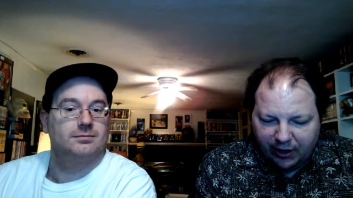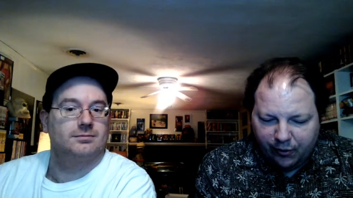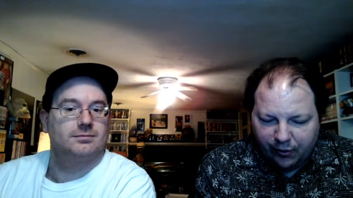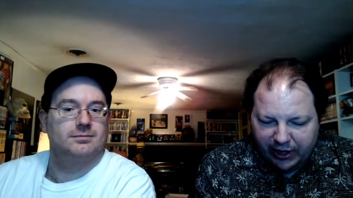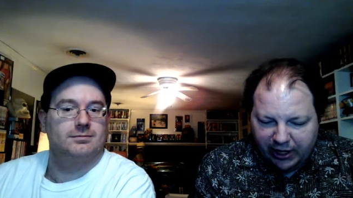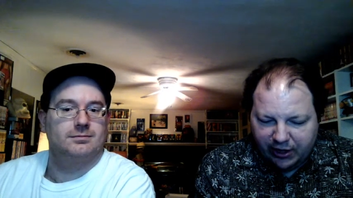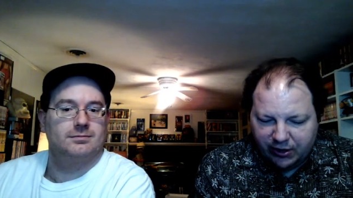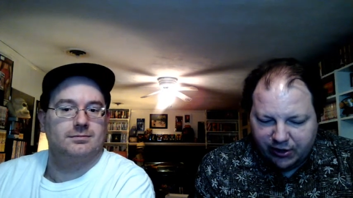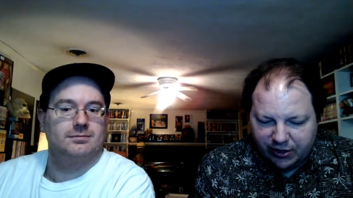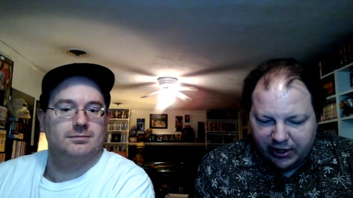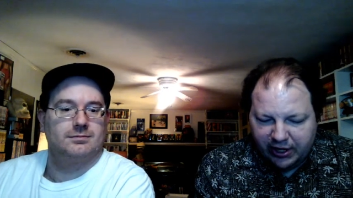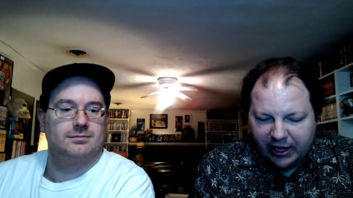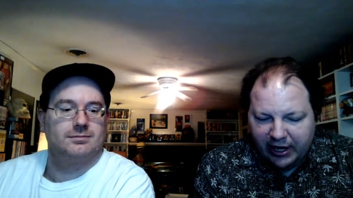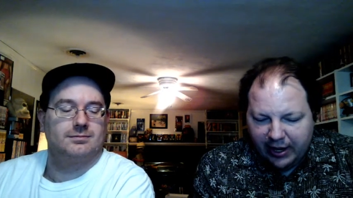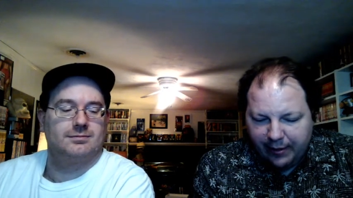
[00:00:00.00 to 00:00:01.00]

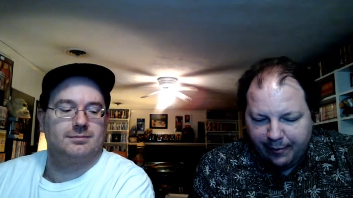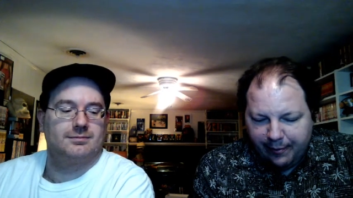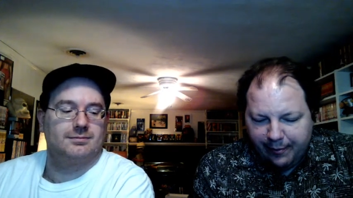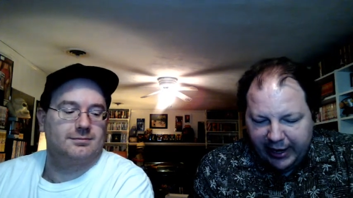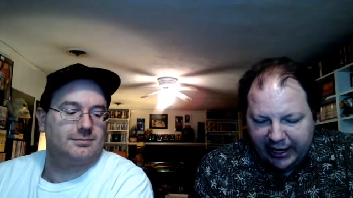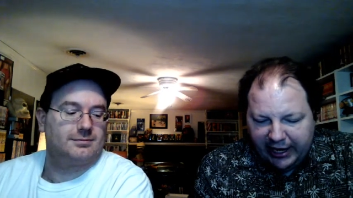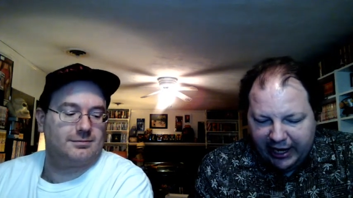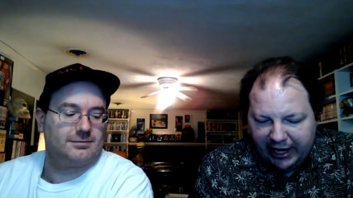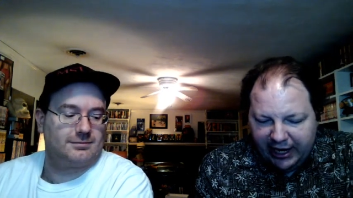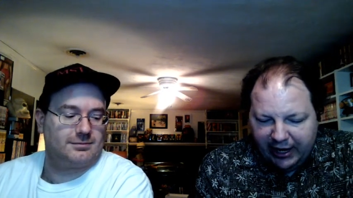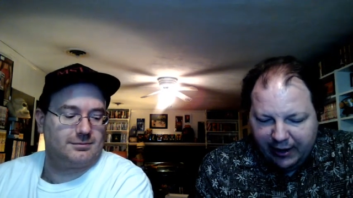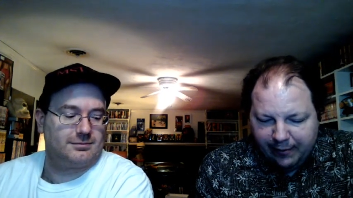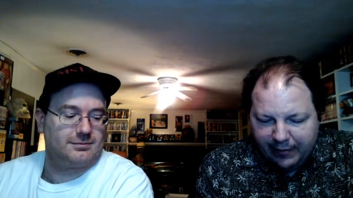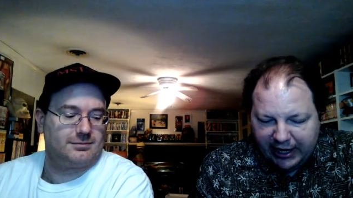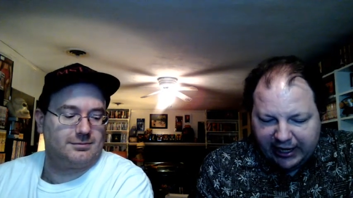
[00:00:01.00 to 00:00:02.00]
Speaker 1: widowed
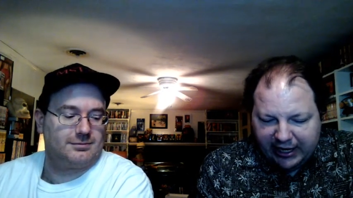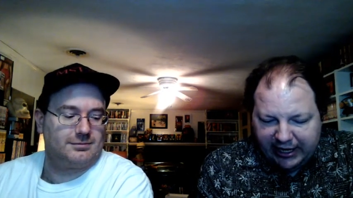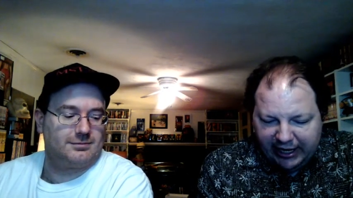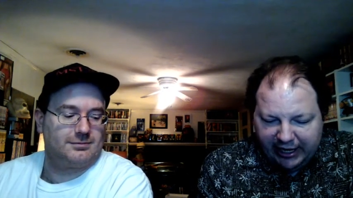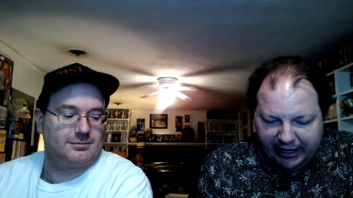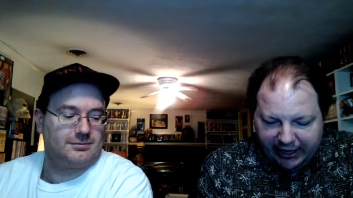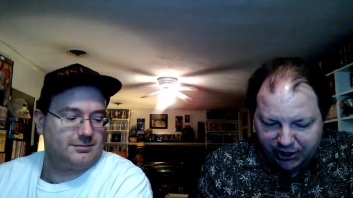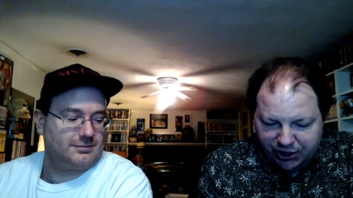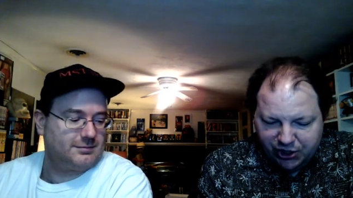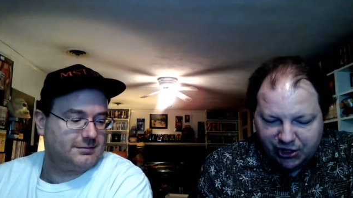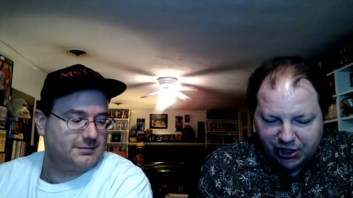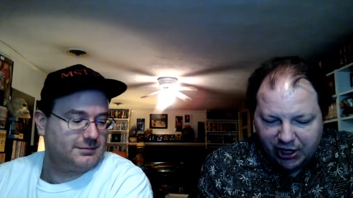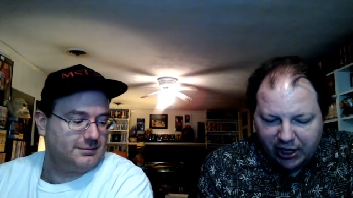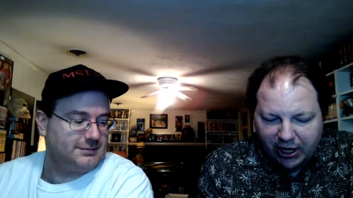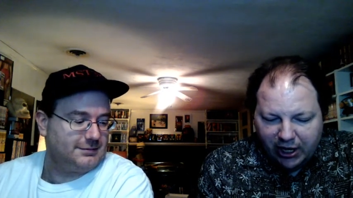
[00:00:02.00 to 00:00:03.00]
Betty
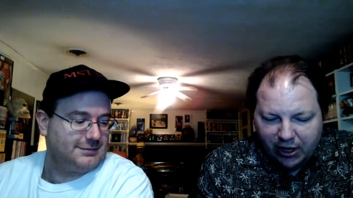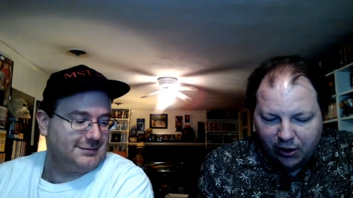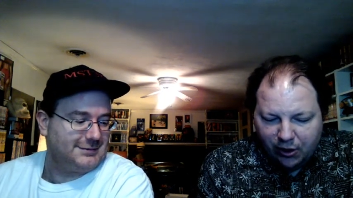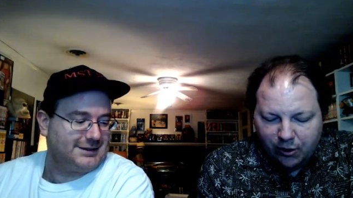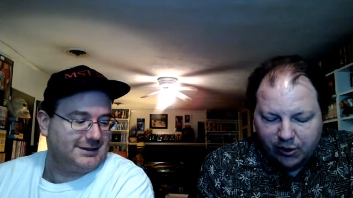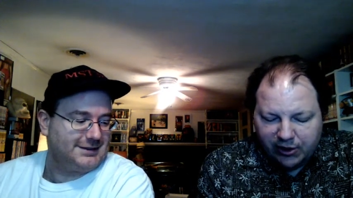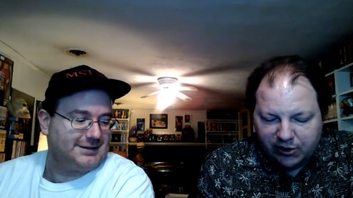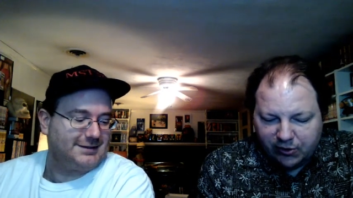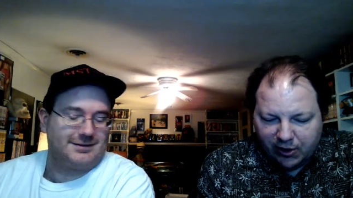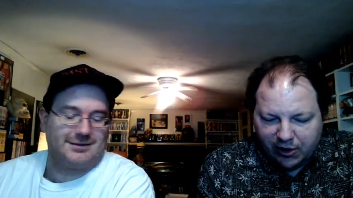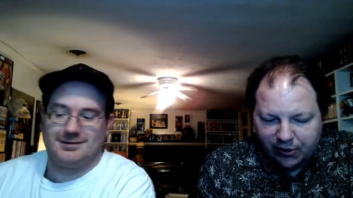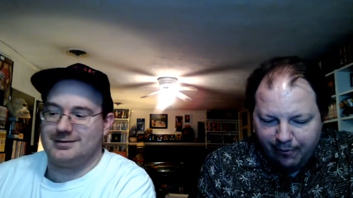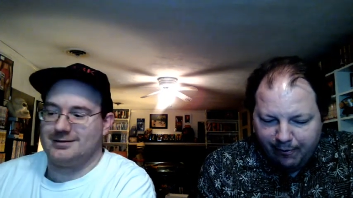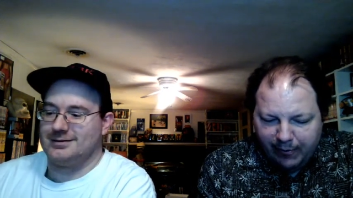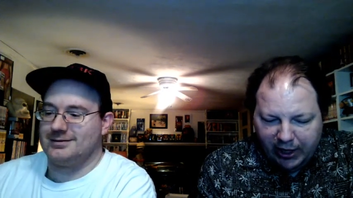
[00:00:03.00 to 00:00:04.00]
McLeish, who is
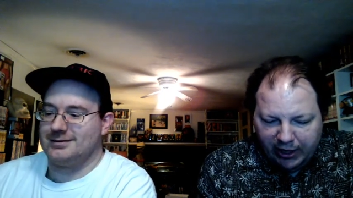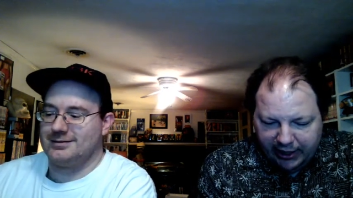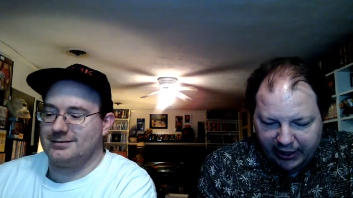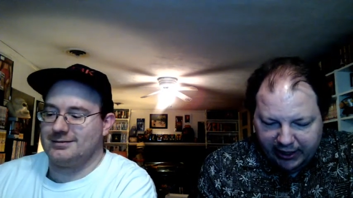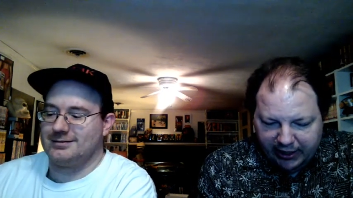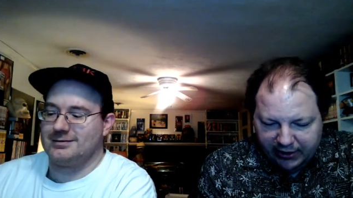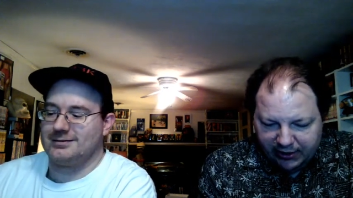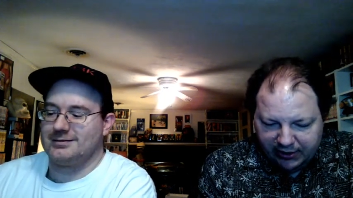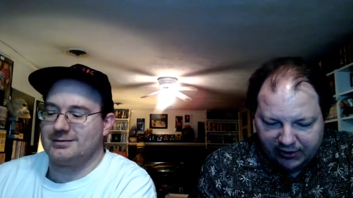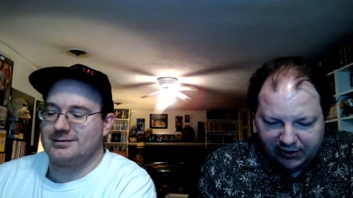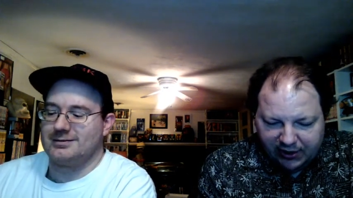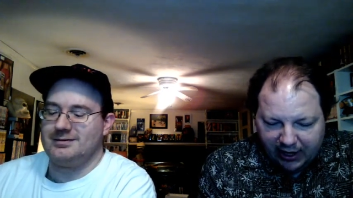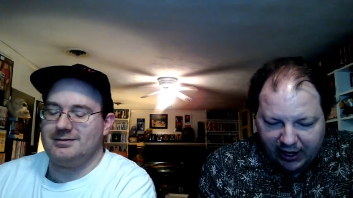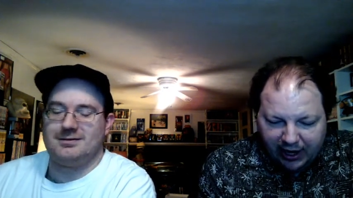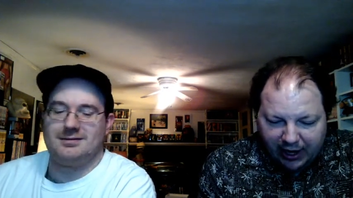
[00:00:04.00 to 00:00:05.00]
worth
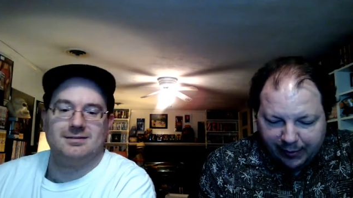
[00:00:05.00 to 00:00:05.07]
millions.